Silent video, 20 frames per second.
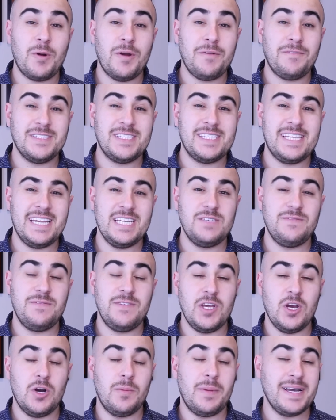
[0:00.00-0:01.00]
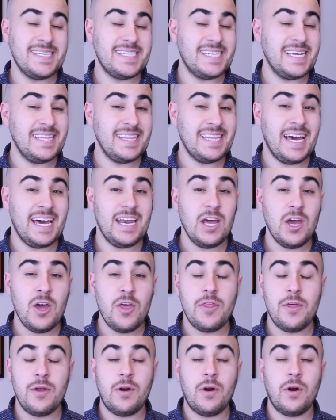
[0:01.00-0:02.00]
preface today's video by saying
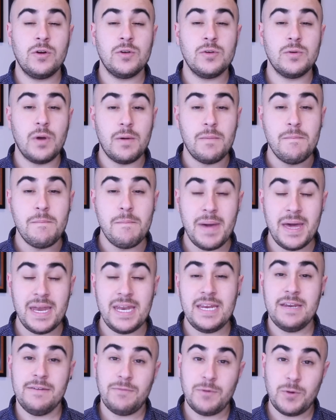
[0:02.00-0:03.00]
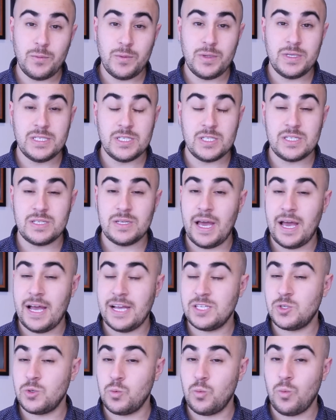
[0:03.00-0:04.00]
that there are many different reasons
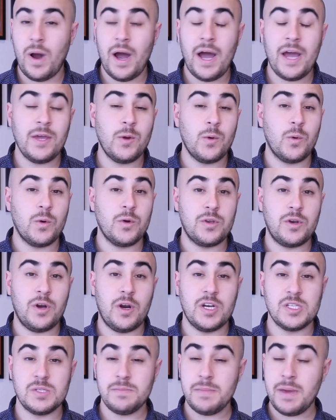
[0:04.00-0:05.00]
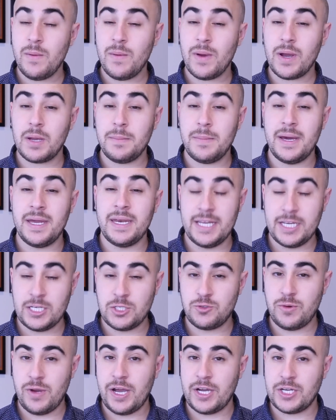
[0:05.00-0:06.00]
as to why your orthodontist may recommend
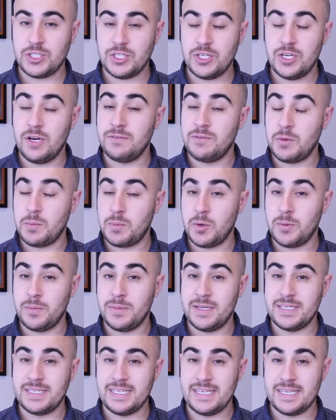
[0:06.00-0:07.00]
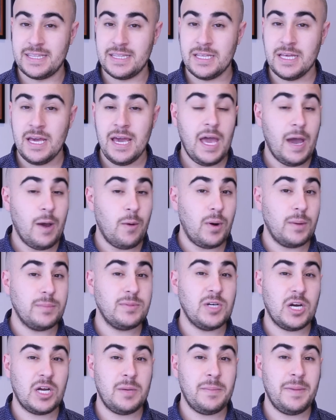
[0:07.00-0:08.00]
extraction of your permanent teeth. And what I'm
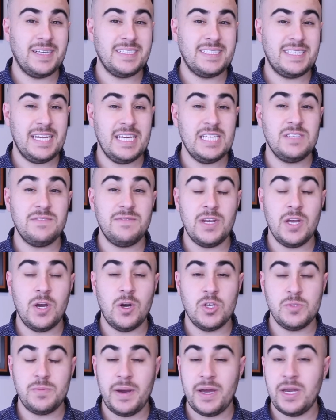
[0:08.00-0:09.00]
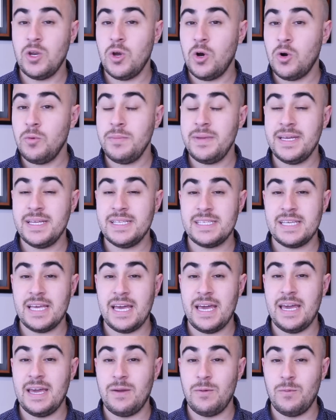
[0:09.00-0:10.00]
talking about in today's video is by no means
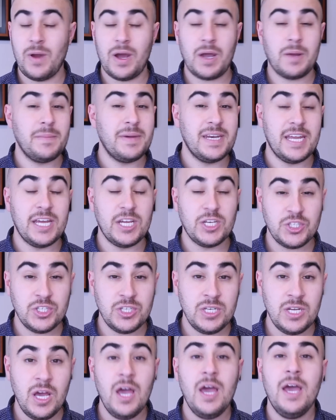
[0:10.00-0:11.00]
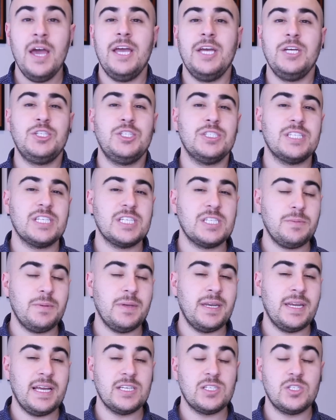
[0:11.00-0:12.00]
a recommendation, it's just
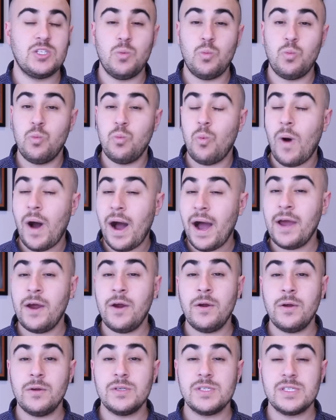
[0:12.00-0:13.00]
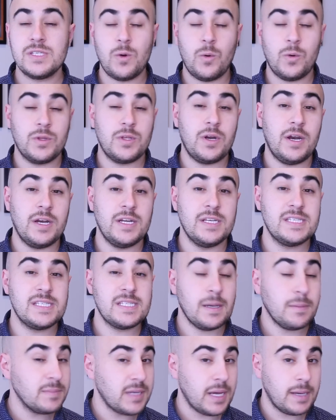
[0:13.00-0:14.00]
explaining as to why orthodontists
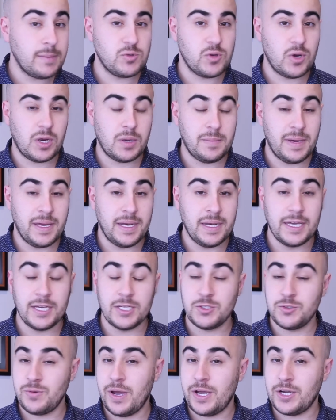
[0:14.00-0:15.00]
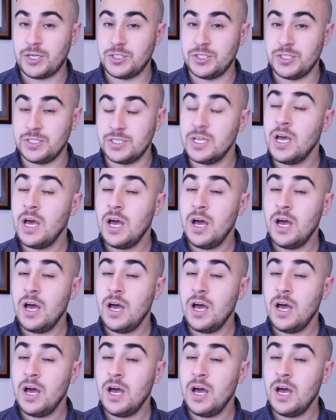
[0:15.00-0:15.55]
sometimes recommend extractions